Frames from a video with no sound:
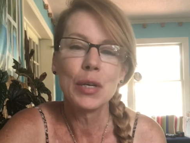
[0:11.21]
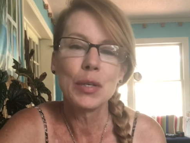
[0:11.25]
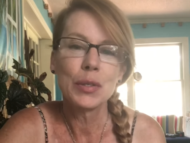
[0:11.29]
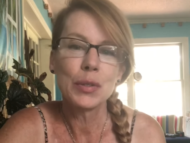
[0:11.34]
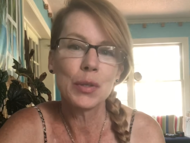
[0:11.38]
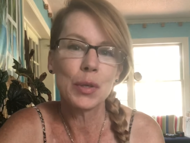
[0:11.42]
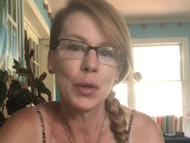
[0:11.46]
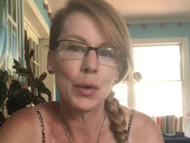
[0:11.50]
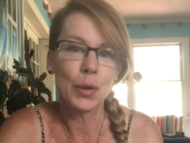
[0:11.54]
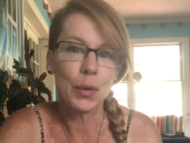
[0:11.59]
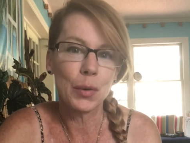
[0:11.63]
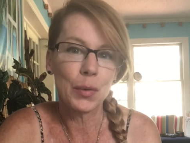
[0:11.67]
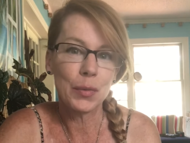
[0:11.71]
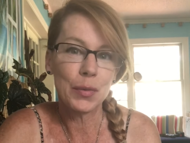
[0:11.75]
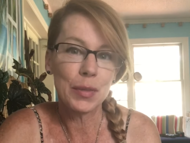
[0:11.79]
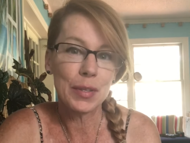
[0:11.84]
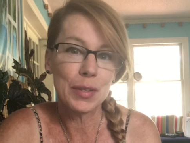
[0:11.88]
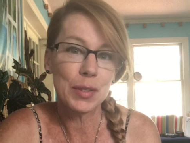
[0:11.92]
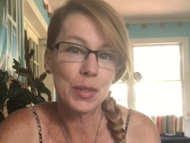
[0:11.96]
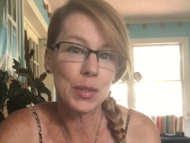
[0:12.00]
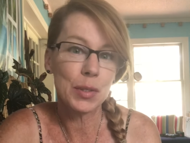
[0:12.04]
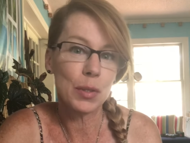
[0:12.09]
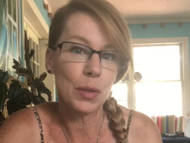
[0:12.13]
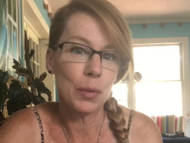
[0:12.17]
So
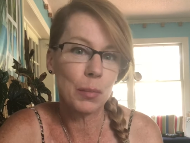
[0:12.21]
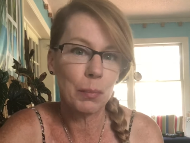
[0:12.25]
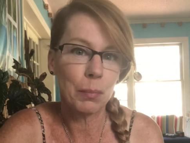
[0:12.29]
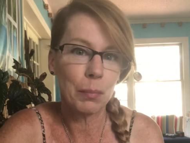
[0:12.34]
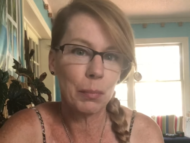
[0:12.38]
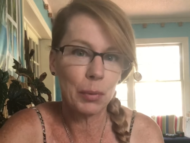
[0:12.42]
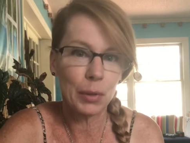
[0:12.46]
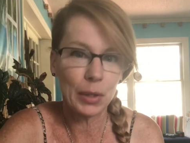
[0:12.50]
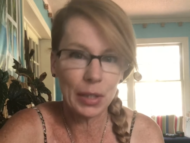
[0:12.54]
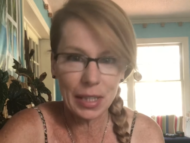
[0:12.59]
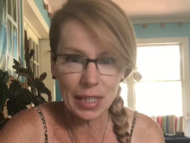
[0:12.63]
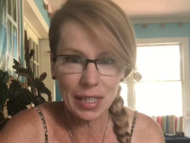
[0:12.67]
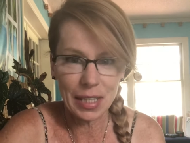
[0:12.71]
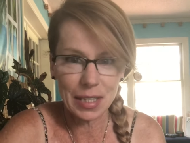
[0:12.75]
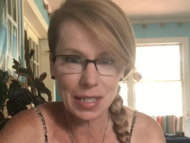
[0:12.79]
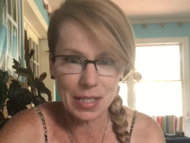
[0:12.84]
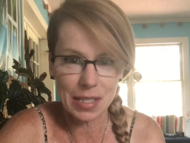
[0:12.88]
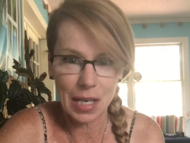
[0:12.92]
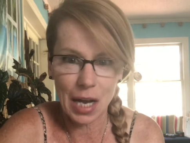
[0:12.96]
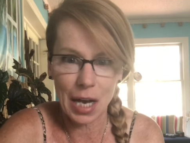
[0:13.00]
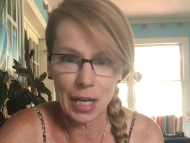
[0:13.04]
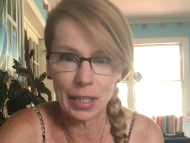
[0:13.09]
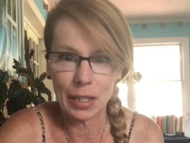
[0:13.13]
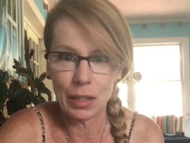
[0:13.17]
this is a pretty
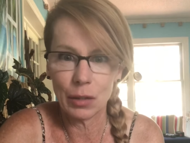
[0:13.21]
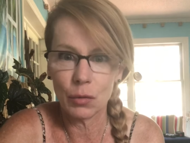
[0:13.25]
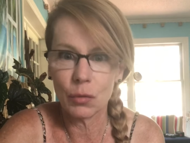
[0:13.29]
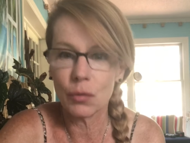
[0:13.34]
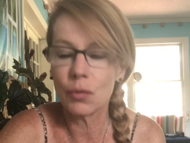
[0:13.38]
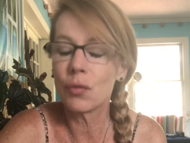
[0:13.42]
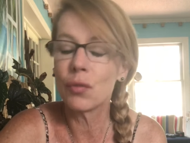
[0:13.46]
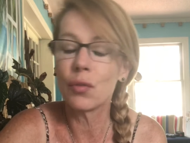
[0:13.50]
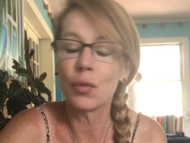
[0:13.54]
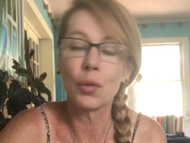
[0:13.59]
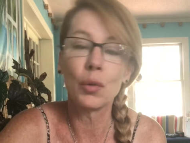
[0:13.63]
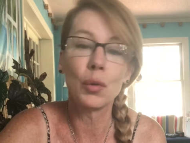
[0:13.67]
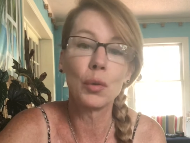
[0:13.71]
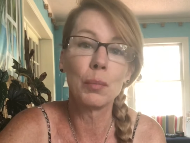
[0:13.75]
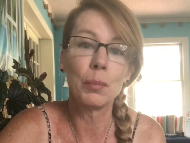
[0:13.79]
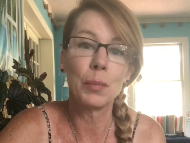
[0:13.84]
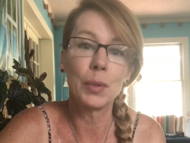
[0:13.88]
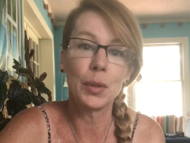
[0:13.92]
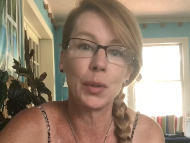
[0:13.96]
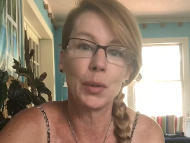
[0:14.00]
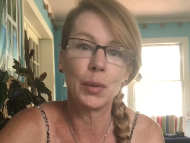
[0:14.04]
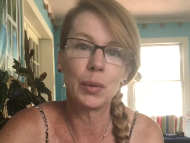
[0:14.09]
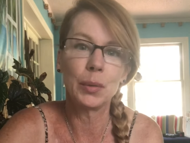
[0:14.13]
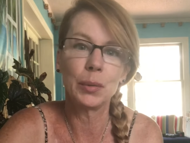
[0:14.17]
exciting full
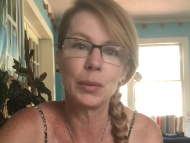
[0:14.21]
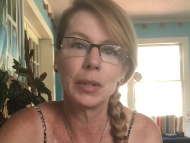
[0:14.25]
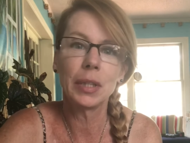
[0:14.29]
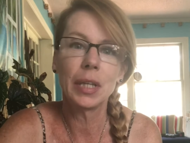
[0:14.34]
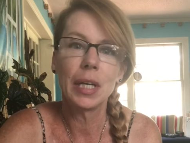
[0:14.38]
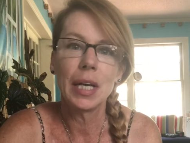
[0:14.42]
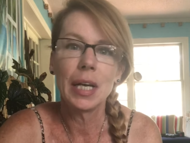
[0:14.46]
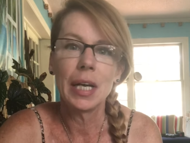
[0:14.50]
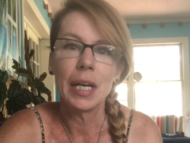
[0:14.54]
moon.